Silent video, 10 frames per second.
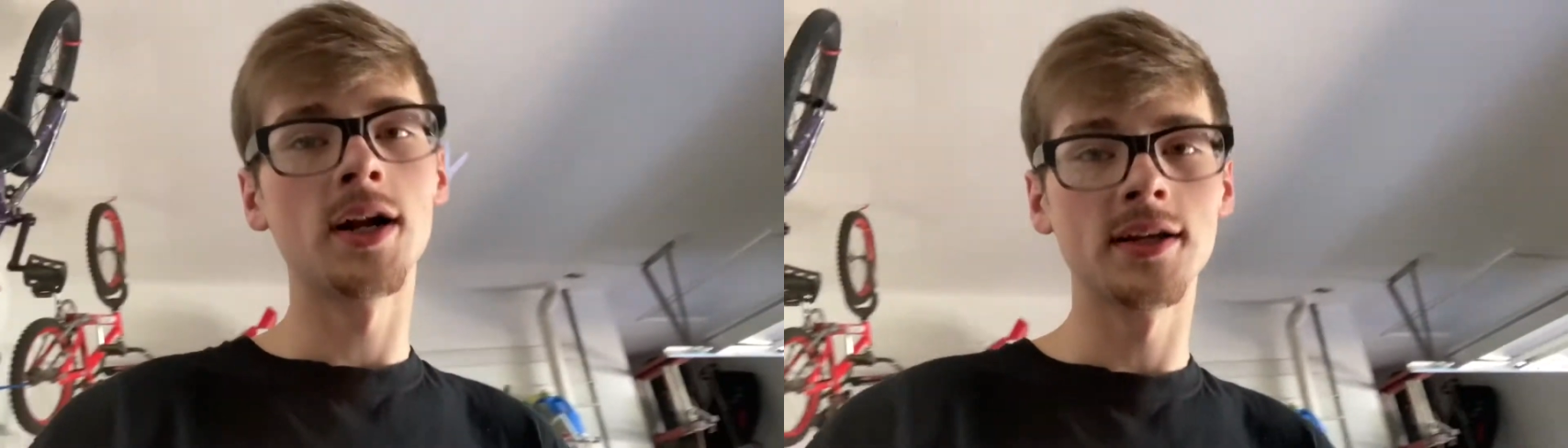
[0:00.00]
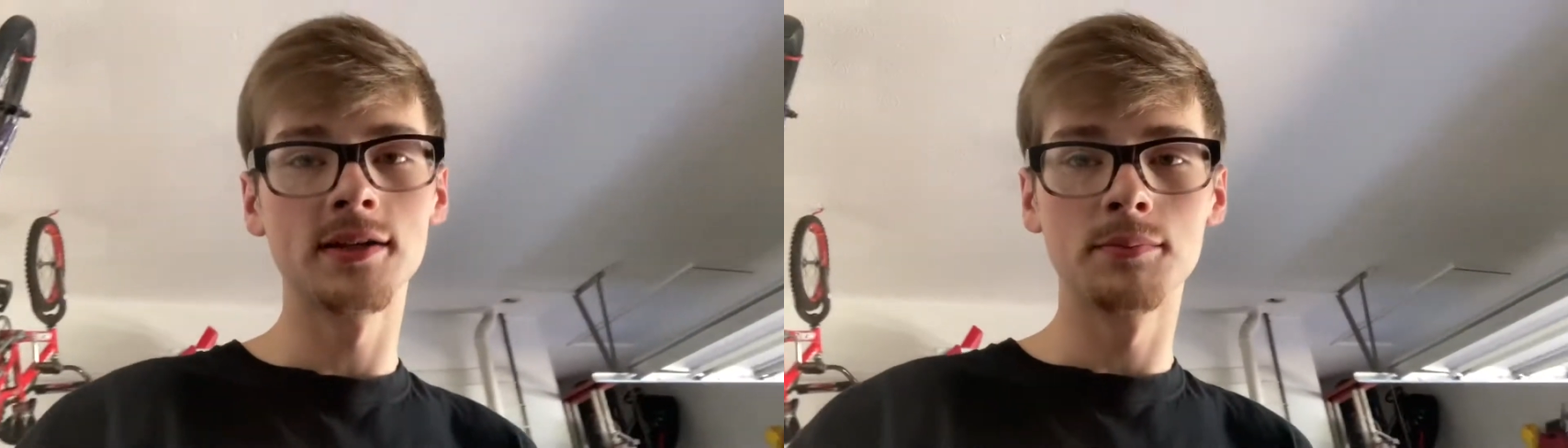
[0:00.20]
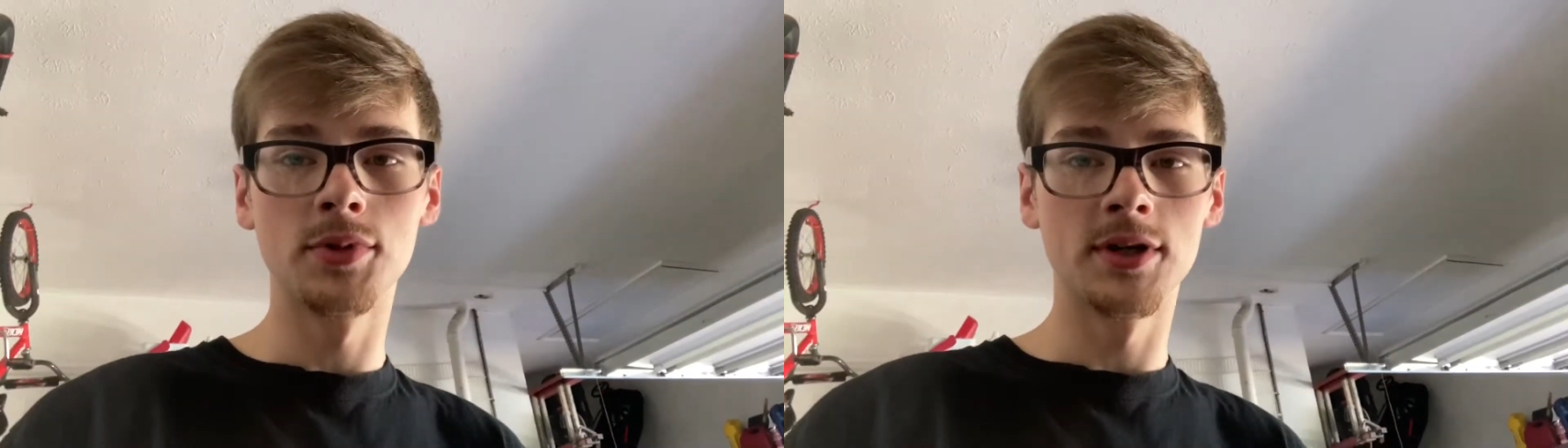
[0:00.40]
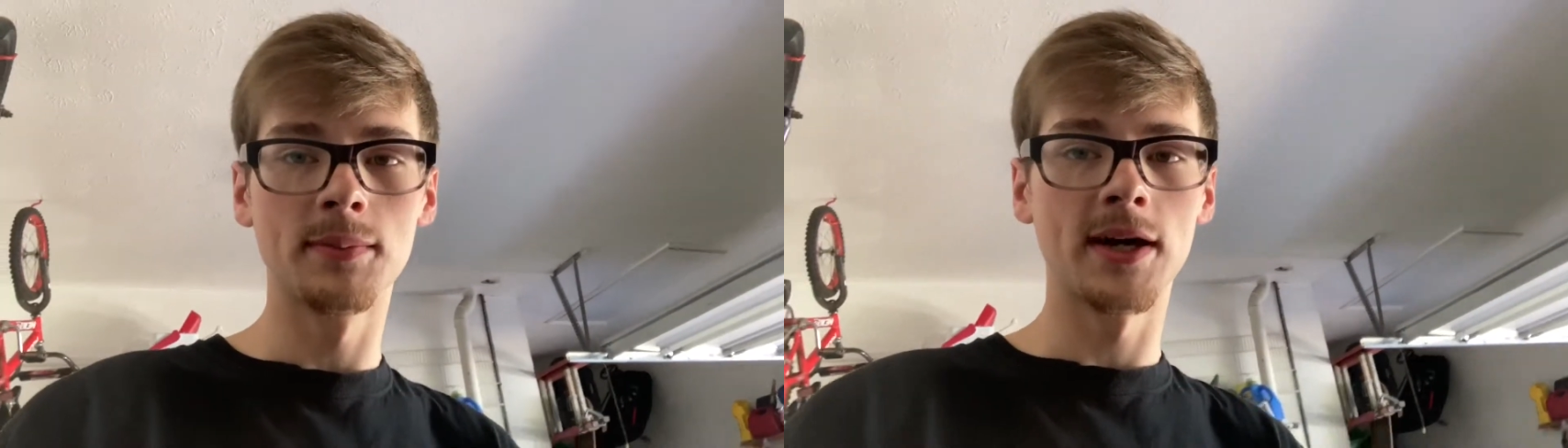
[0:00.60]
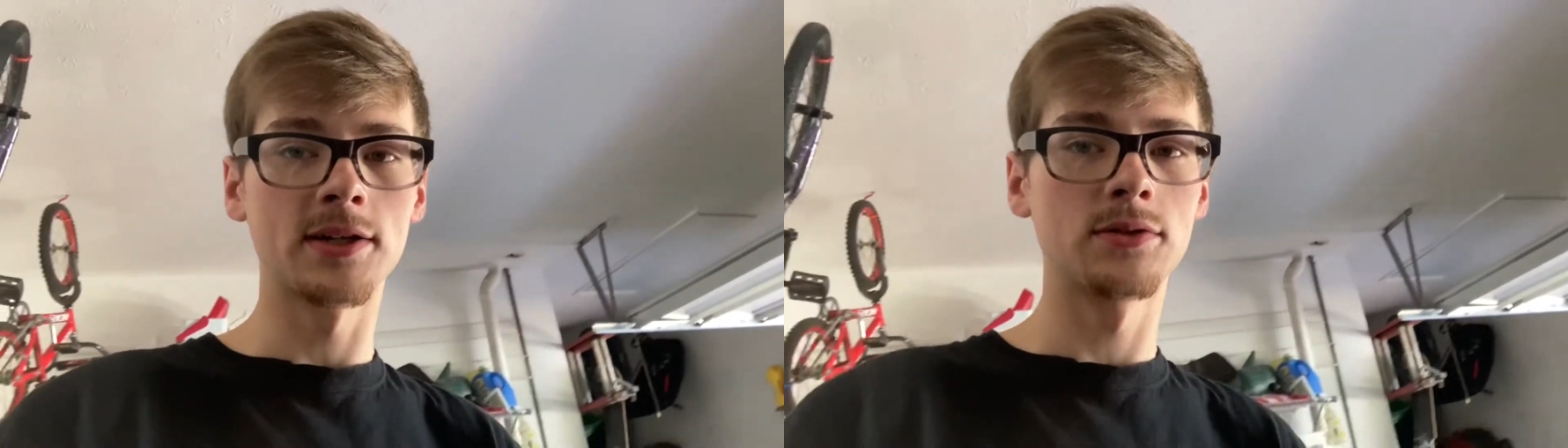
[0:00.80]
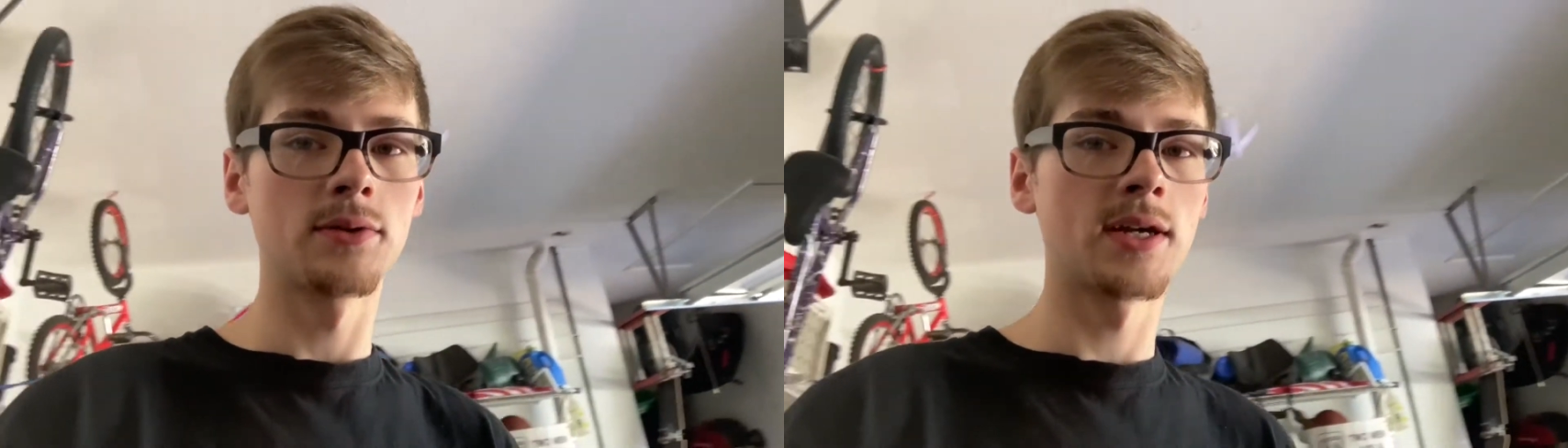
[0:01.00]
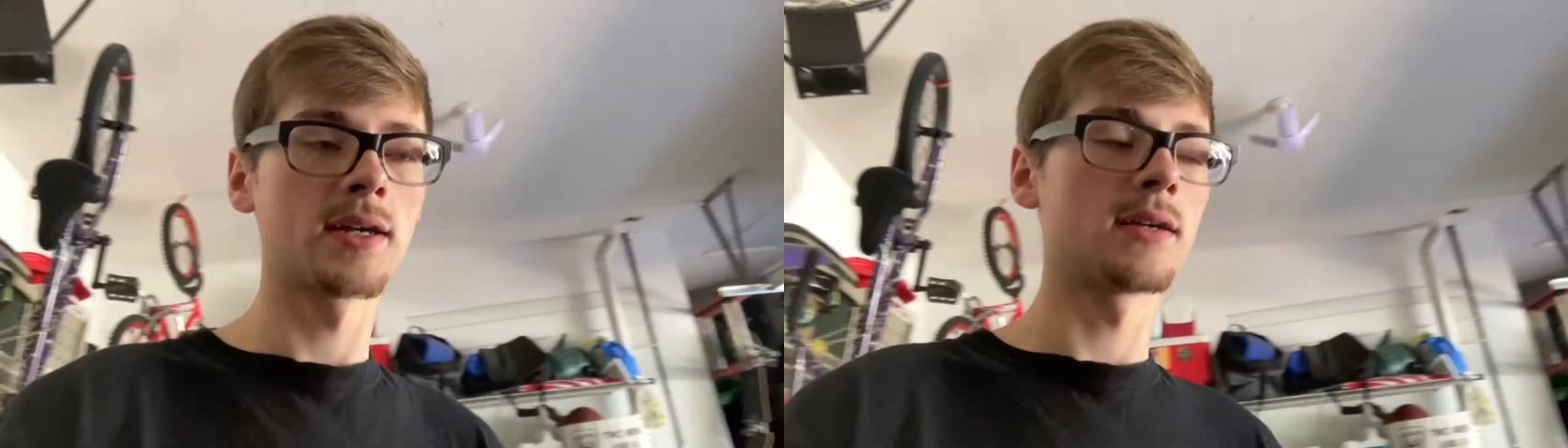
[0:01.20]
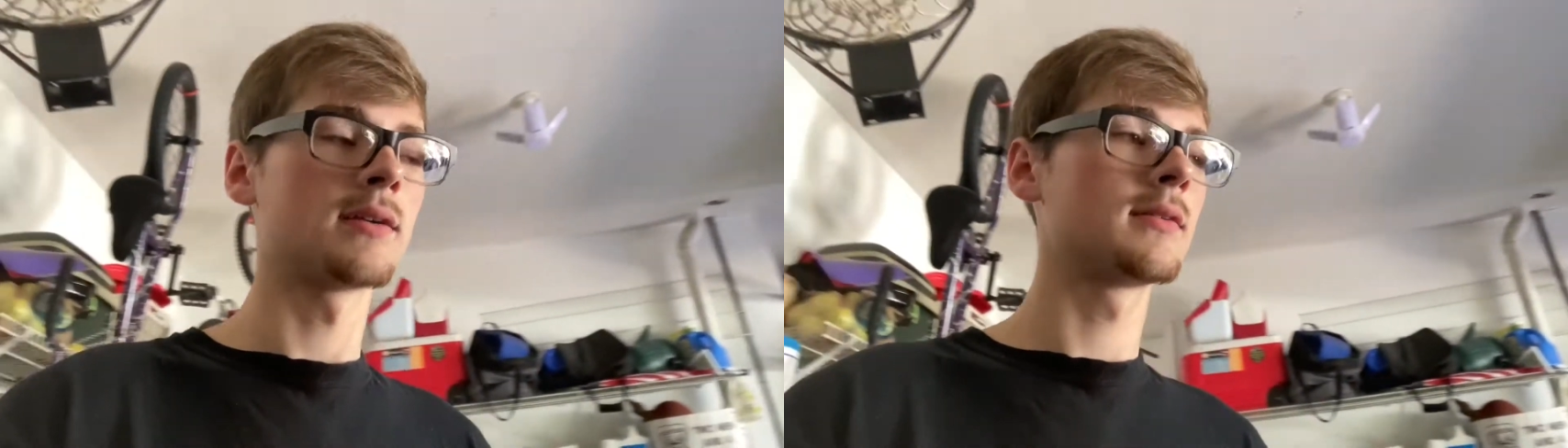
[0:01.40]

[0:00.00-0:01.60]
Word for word: it and put it back to a